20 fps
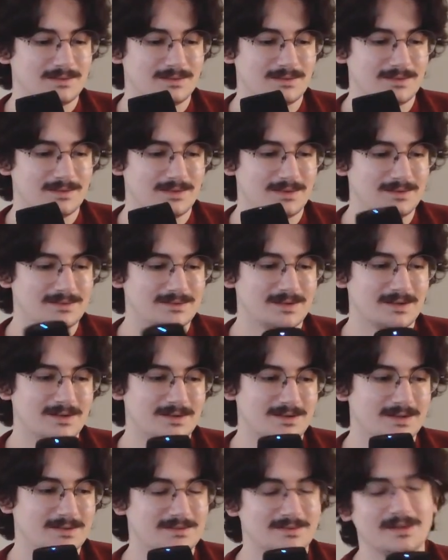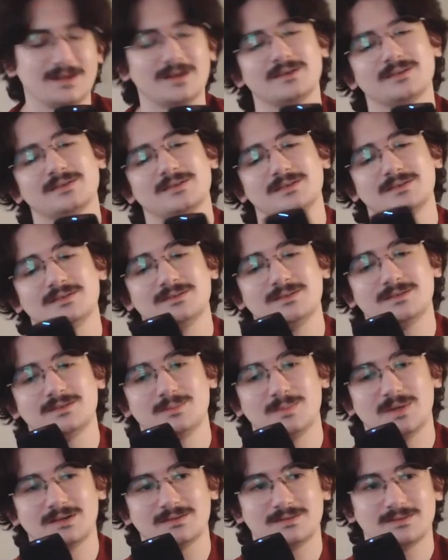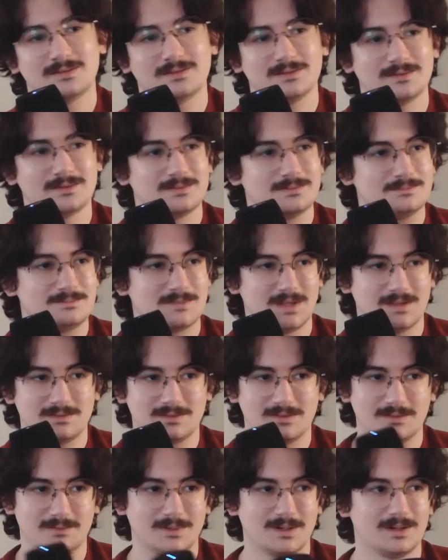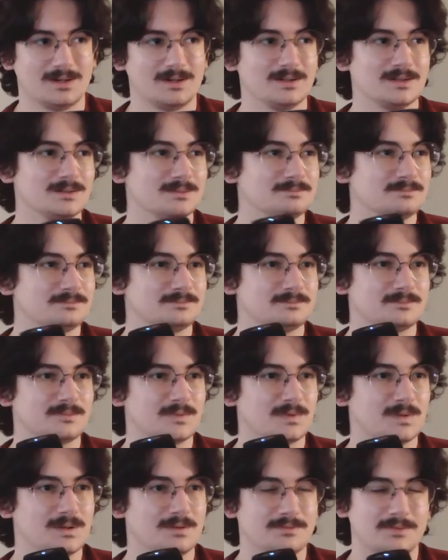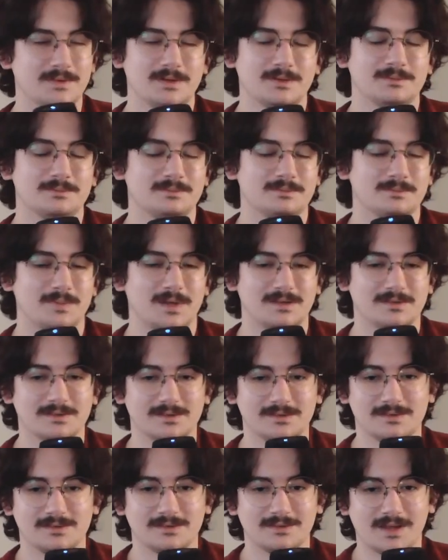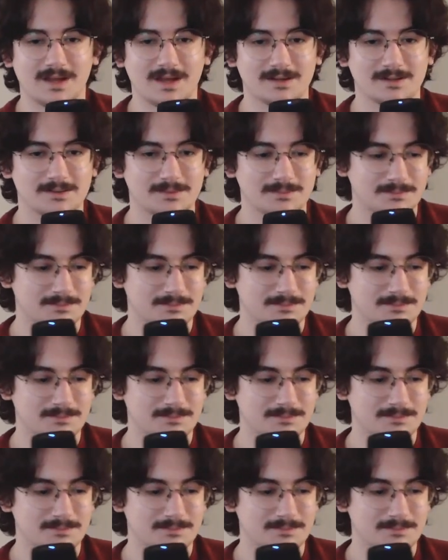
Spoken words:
This kind of cuts it out because it just makes it to where your phone basically is the DAC.